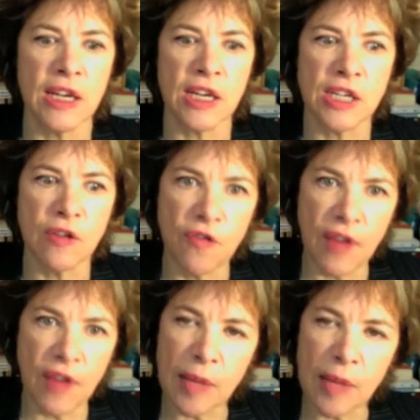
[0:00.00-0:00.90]

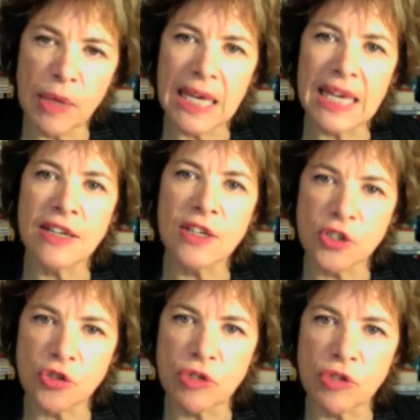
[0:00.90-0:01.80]
developing
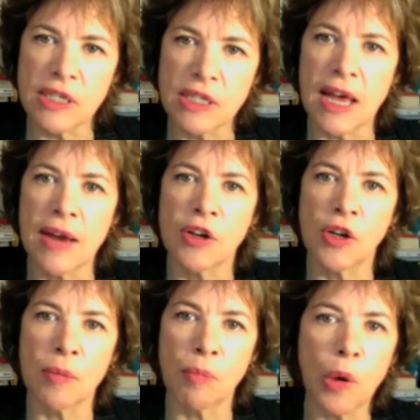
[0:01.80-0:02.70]
industries and
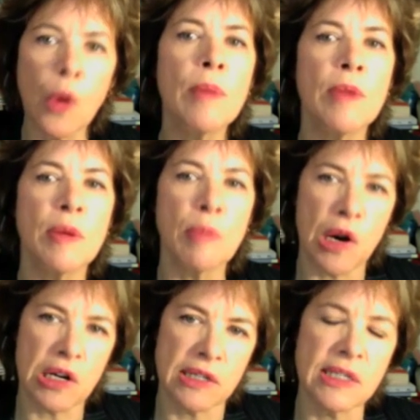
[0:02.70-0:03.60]
employment
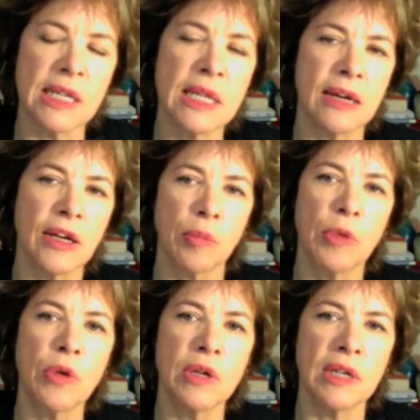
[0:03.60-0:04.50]
models in their
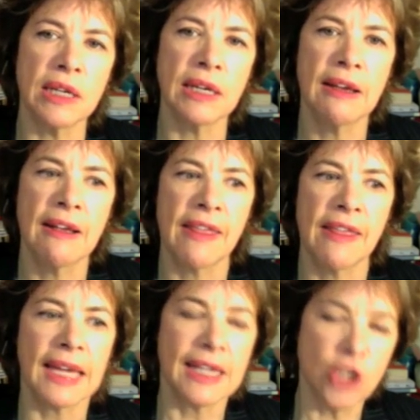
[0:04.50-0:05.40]
community
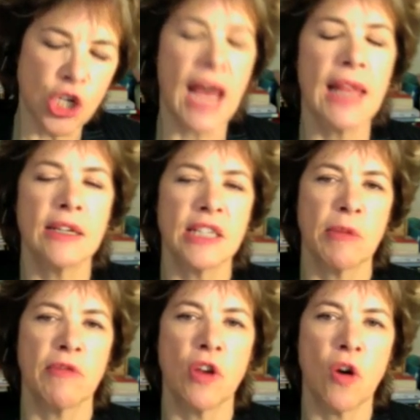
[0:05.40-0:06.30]
that can challenge some
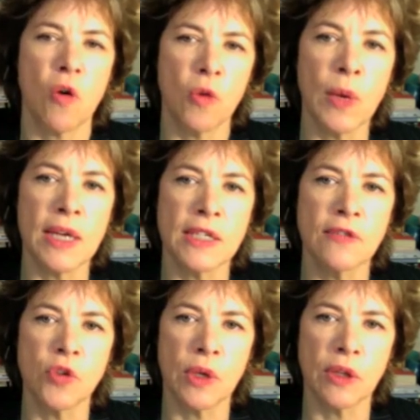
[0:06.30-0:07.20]
of the old ways of
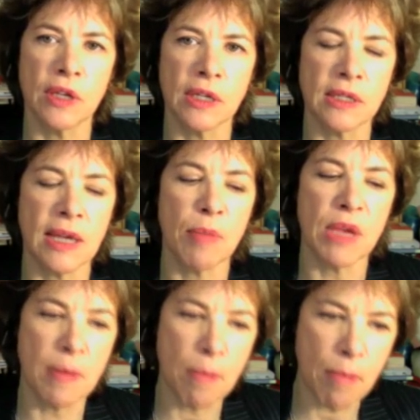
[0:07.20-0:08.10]
doing things and
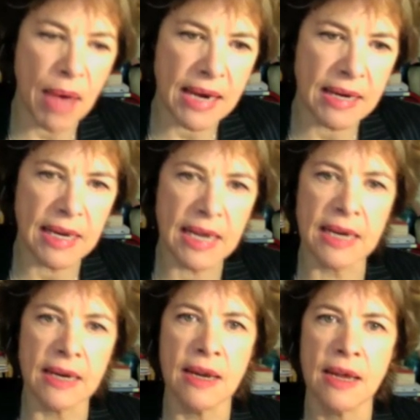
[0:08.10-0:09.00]
be embedded
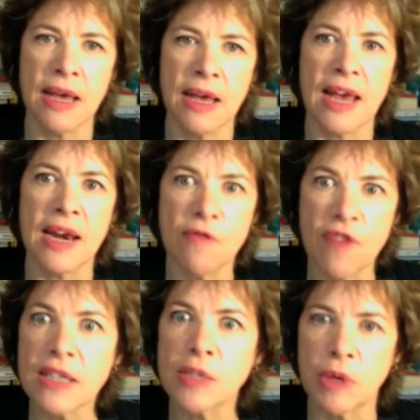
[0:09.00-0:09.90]
in an
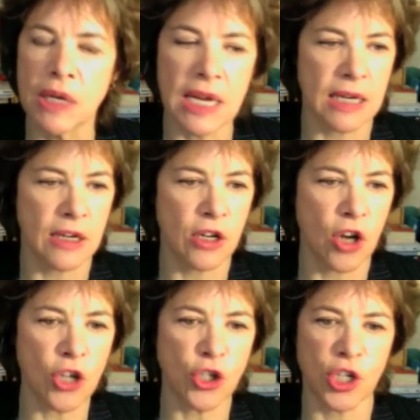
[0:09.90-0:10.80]
investment in
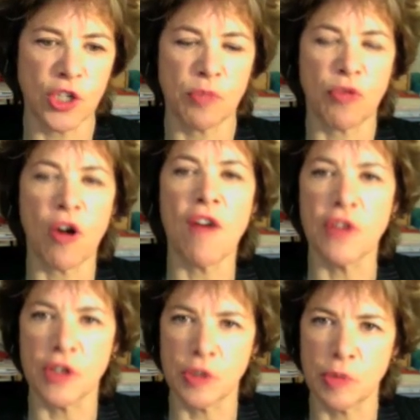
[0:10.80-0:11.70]
not just
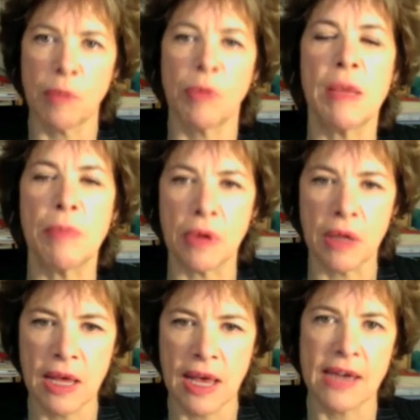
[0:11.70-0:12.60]
profits but in people
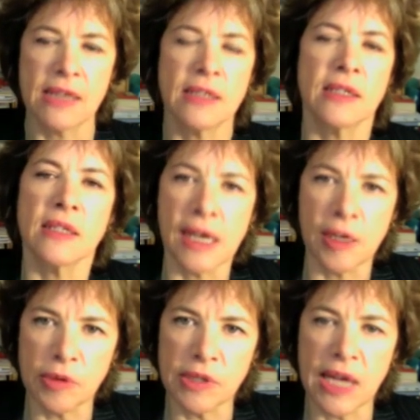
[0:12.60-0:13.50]
and in
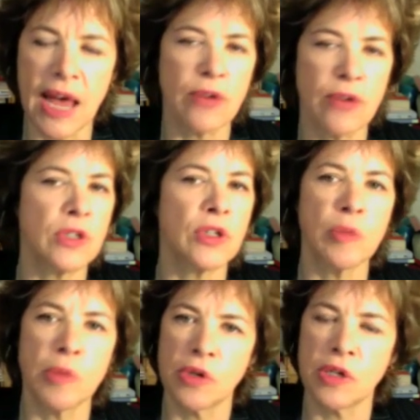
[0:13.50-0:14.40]
sustainable towns and
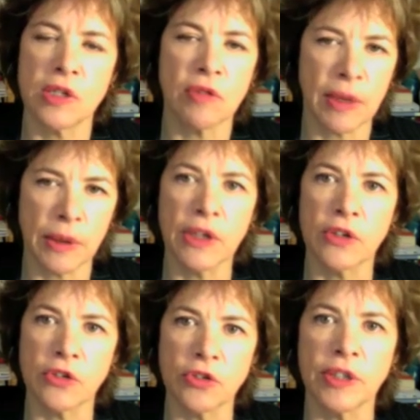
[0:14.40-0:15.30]
communities around the
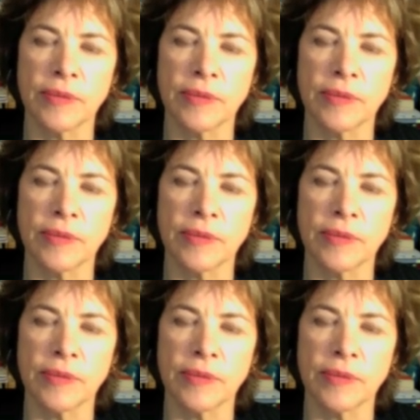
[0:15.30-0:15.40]
country.